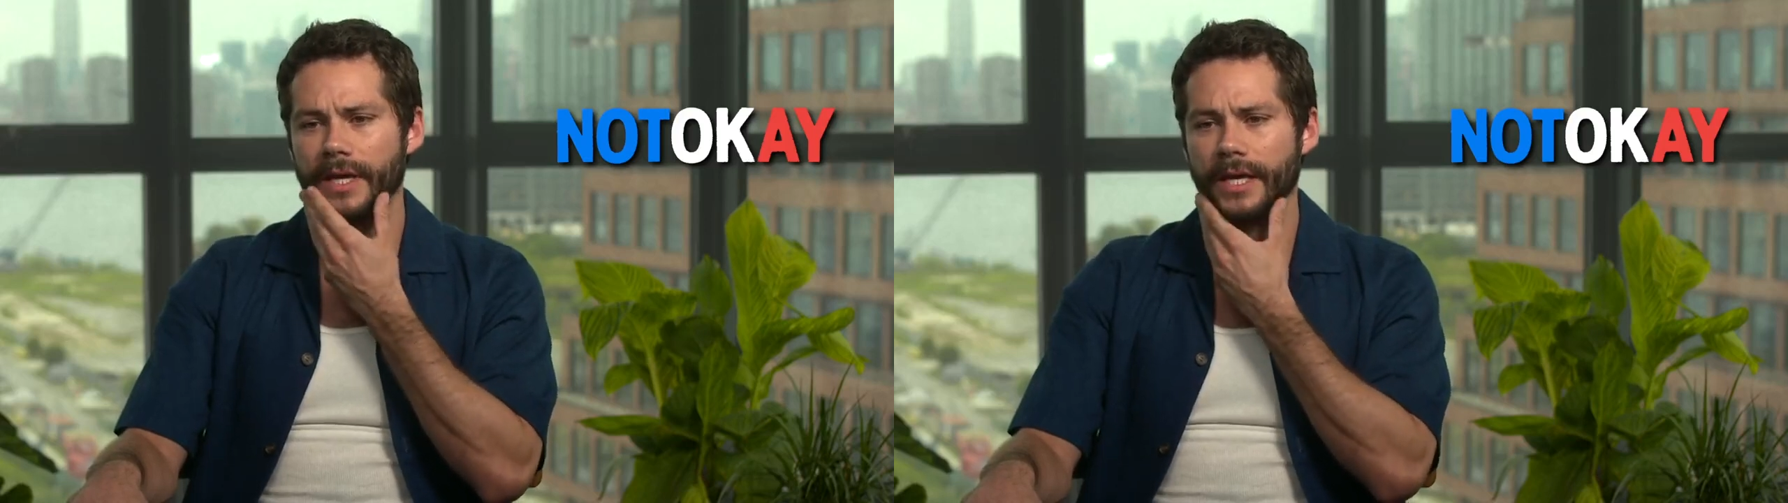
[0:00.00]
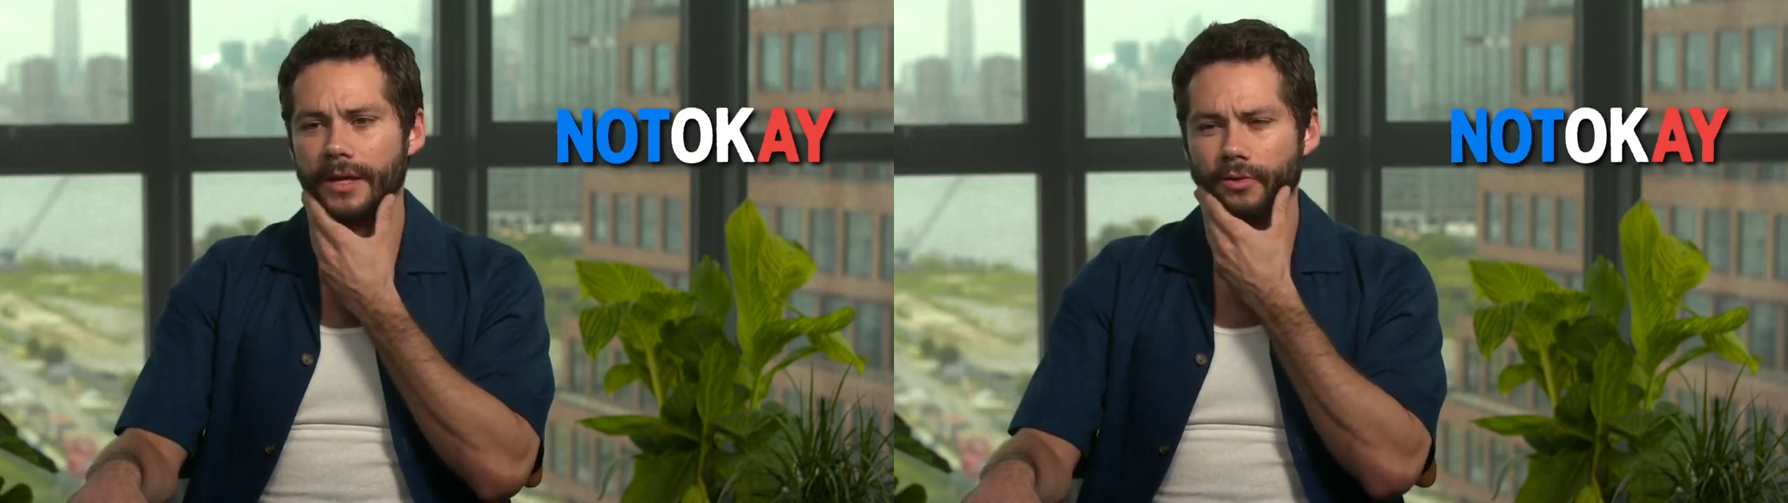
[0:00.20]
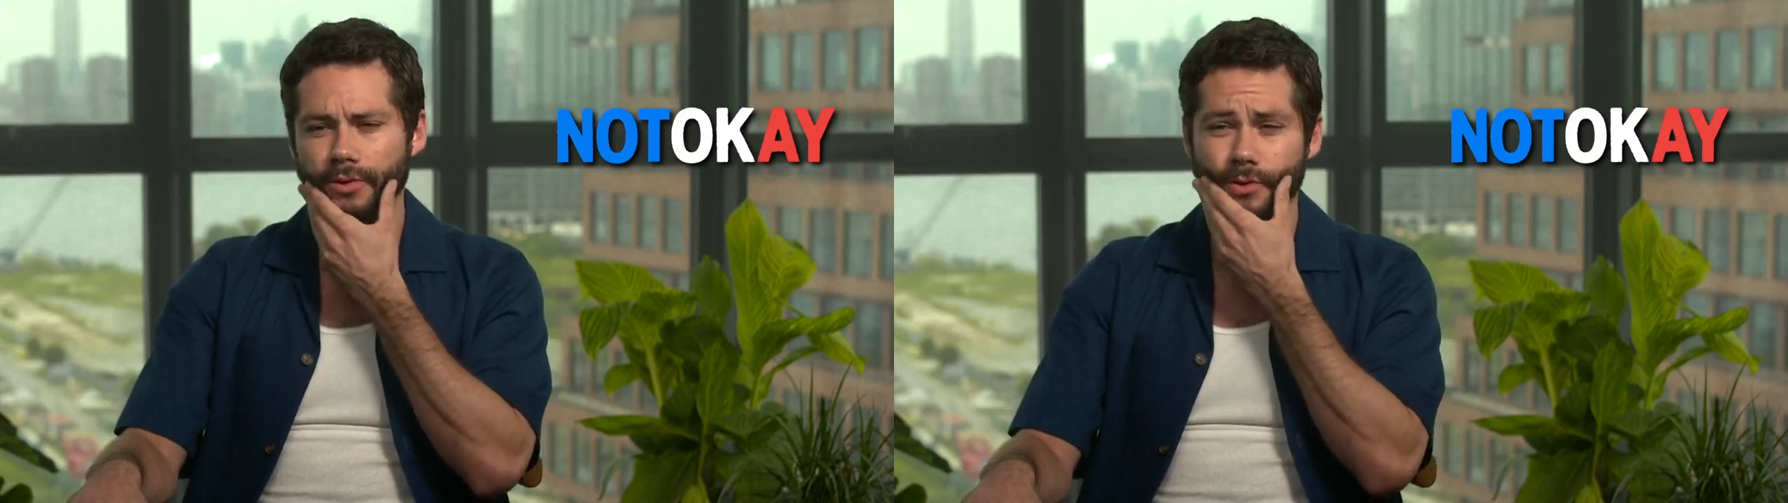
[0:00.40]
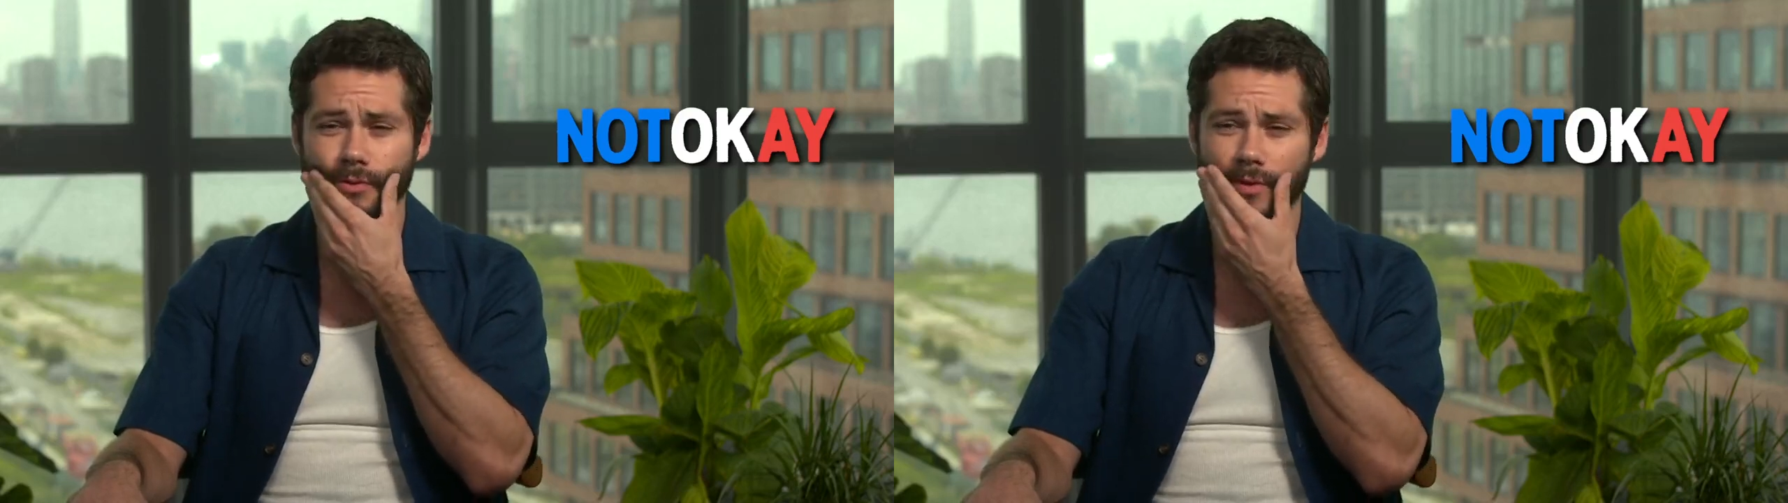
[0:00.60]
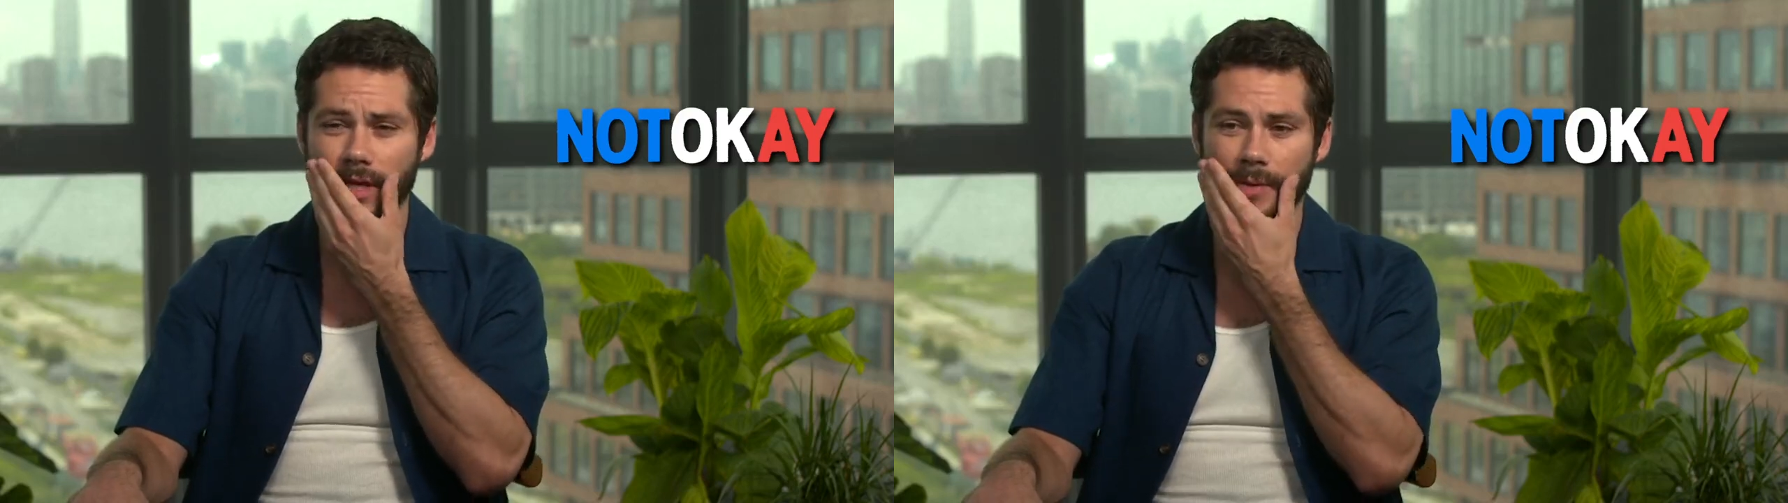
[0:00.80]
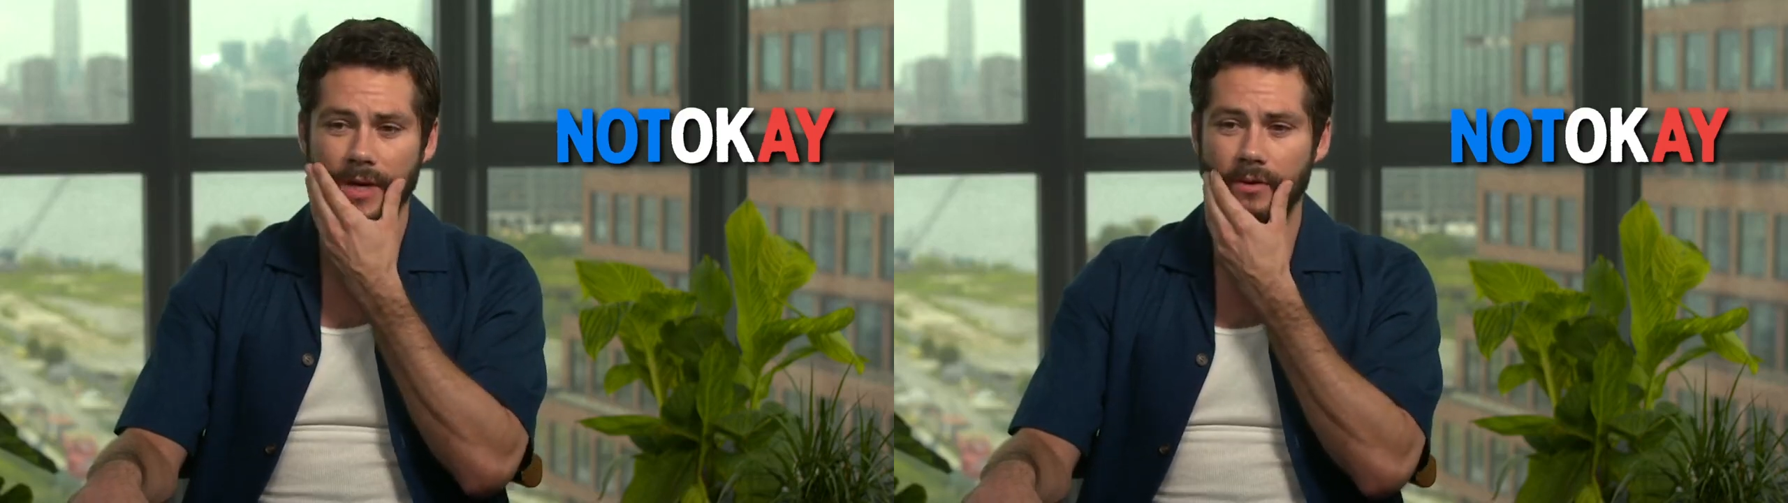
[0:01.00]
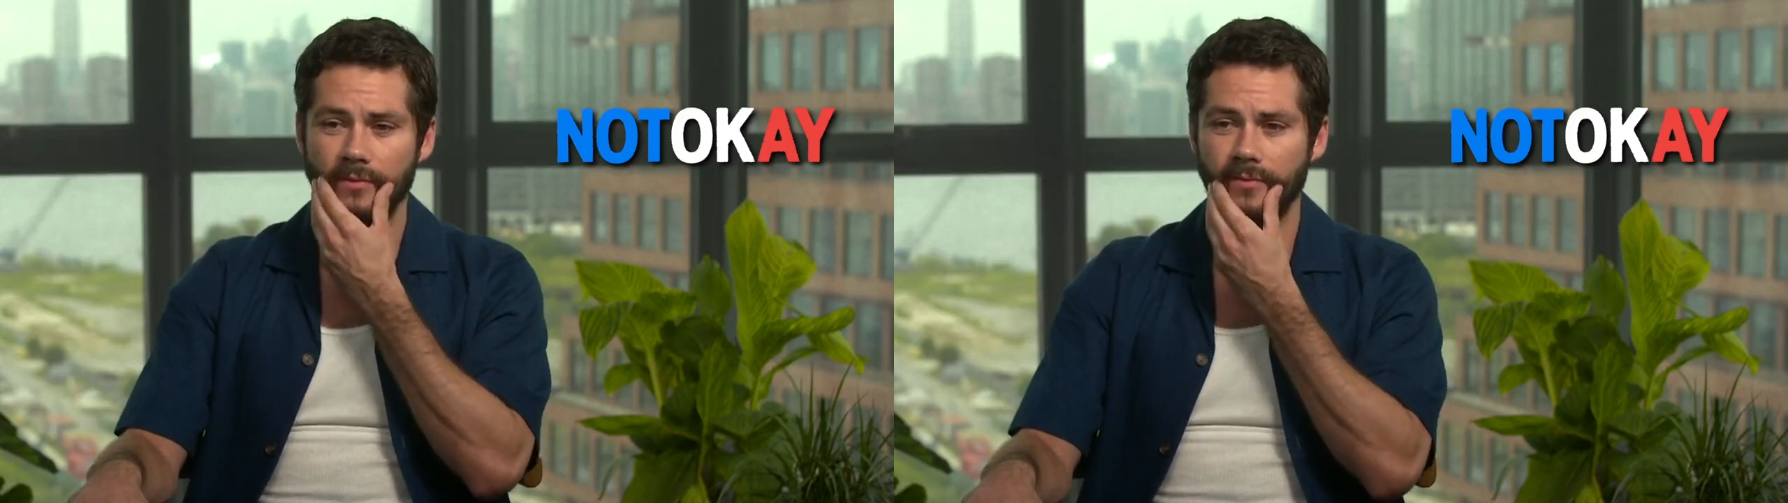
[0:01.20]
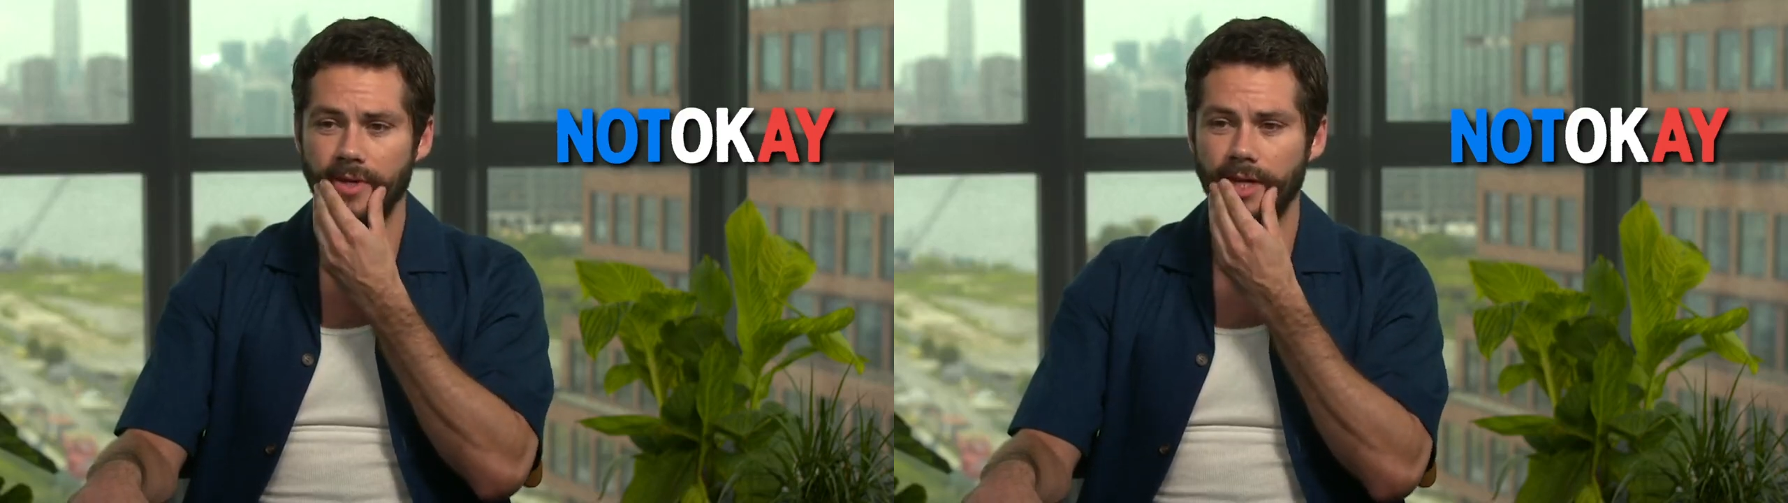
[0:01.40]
it or sort of like come out of the